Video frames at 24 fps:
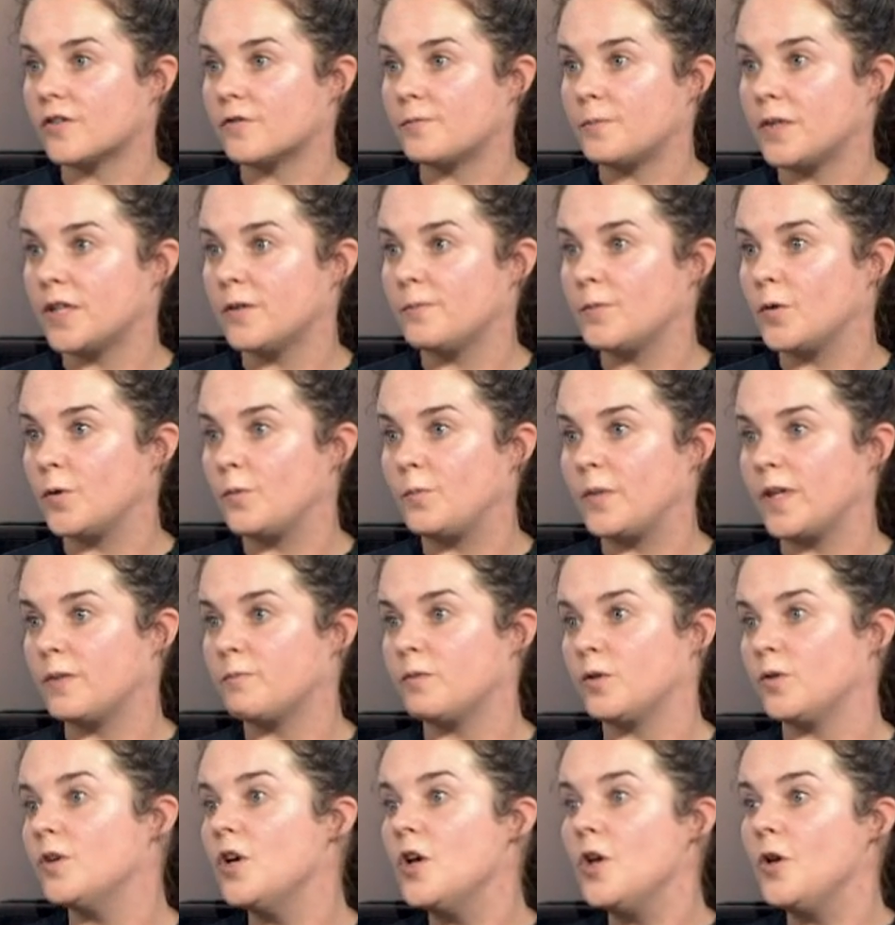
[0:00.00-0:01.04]
off
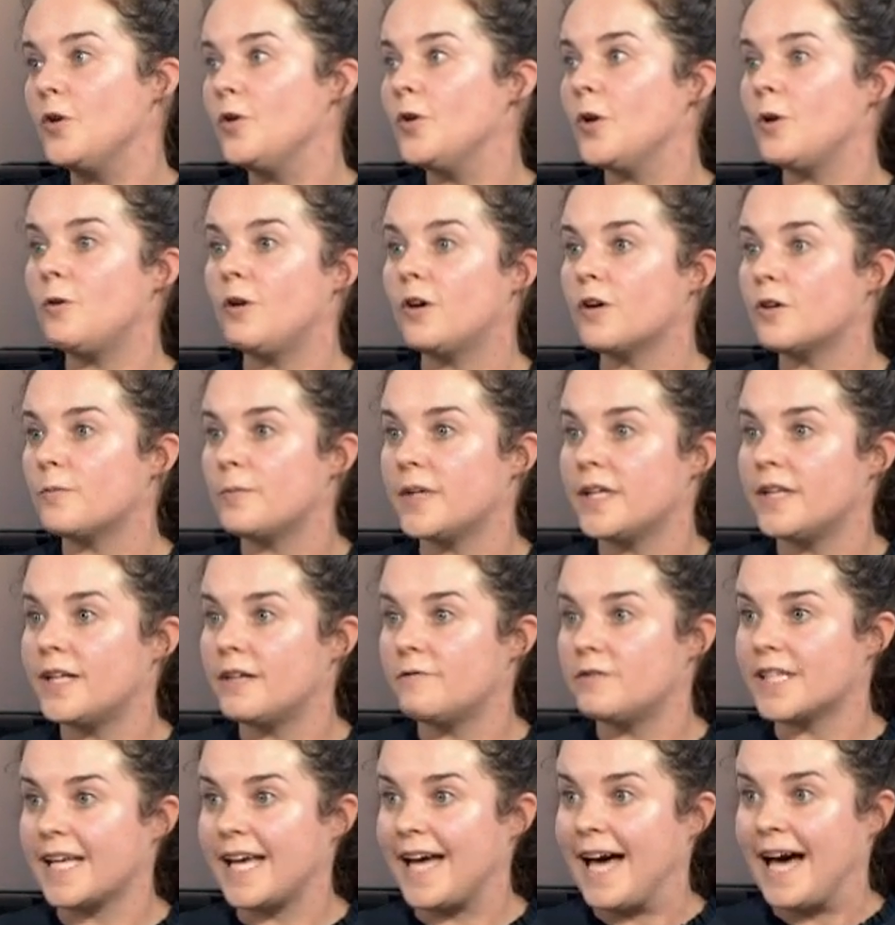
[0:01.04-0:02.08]
people no longer being
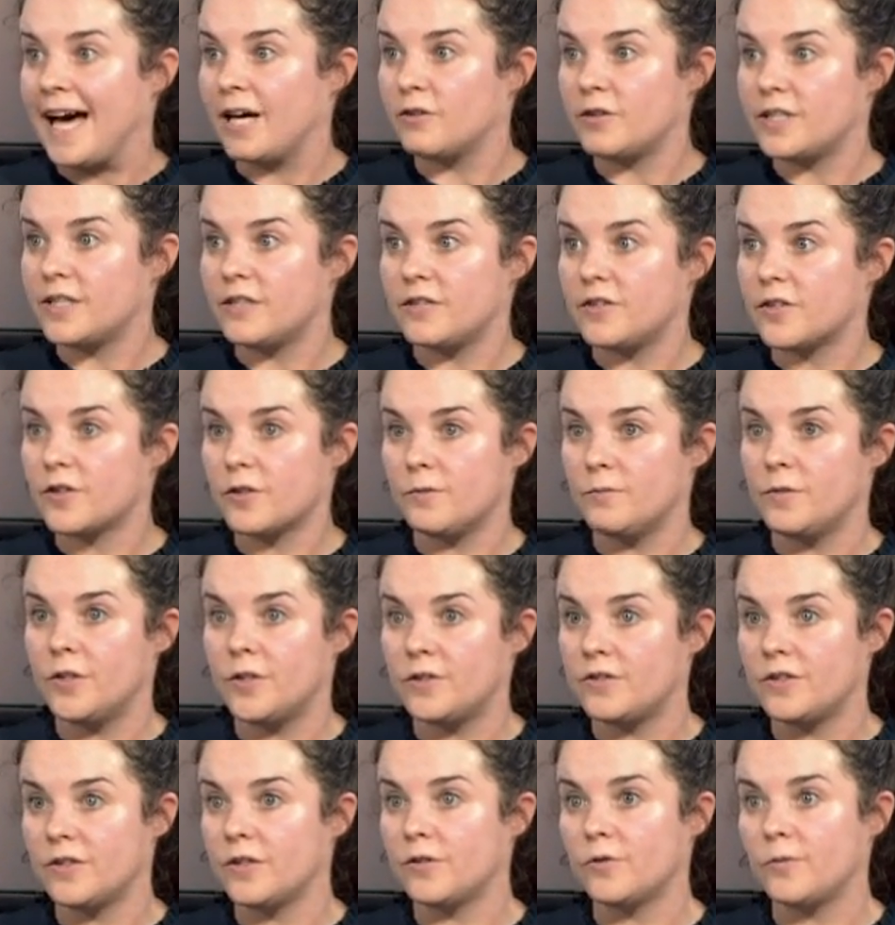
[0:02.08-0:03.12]
able to get out into the
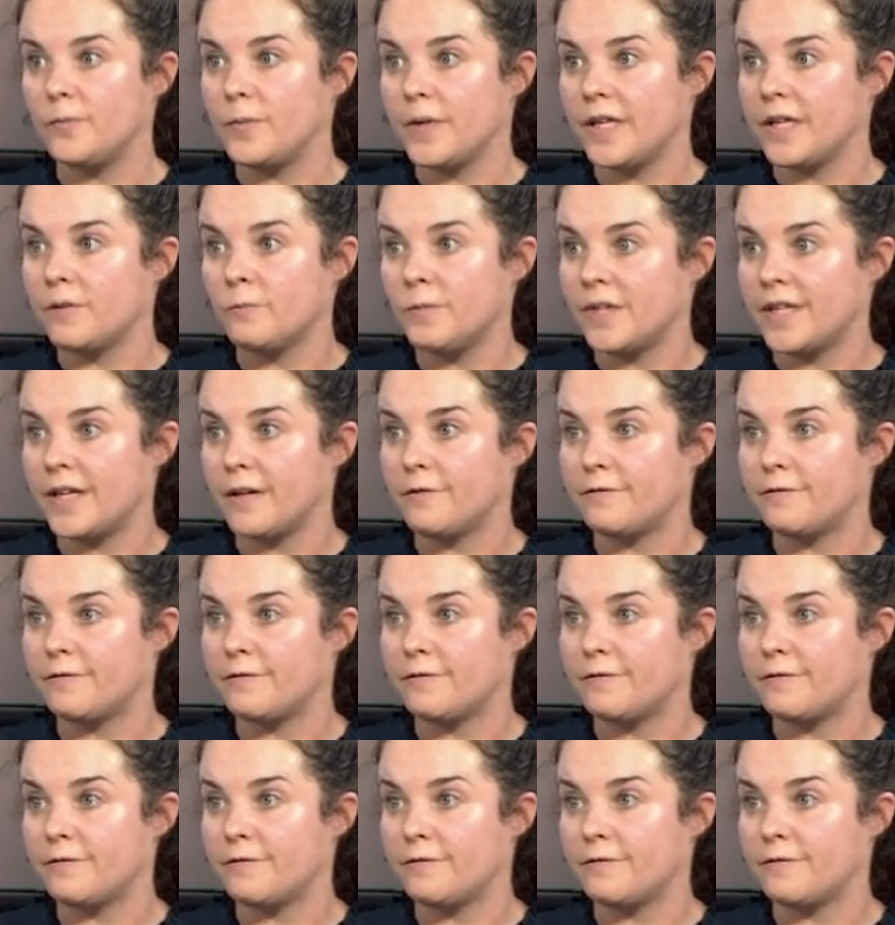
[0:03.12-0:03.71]
community or being with their